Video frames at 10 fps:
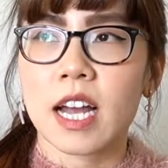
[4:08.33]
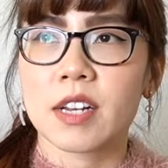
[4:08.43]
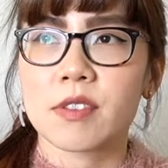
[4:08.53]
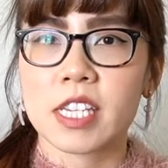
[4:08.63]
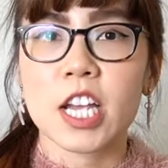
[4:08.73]

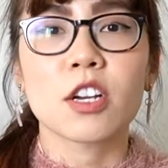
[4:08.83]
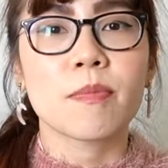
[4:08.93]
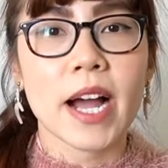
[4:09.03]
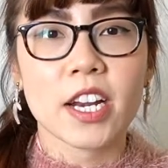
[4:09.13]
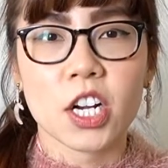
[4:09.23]
kind of saying
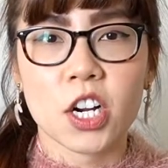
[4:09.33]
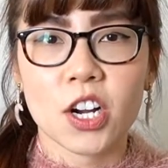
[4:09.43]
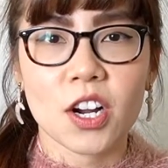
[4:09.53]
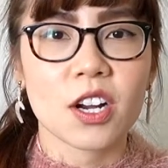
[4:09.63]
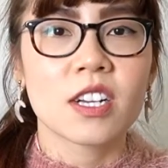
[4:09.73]
goodbye to
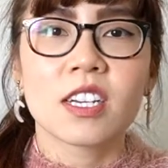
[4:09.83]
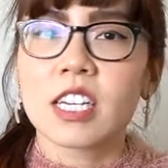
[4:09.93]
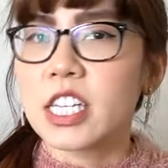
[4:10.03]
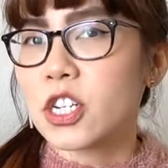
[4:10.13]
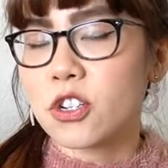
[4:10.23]
her
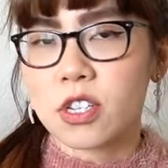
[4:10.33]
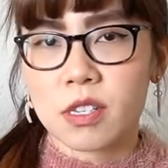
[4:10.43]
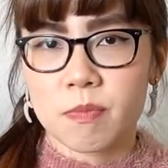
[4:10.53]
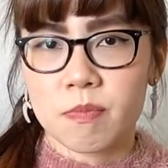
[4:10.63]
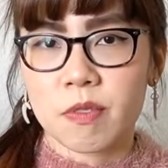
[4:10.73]

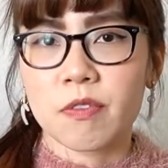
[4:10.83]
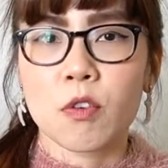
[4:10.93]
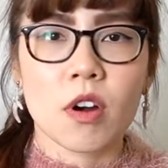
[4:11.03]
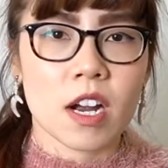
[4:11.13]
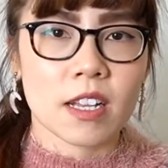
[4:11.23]
years
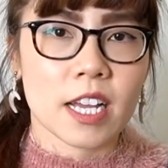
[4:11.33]
before,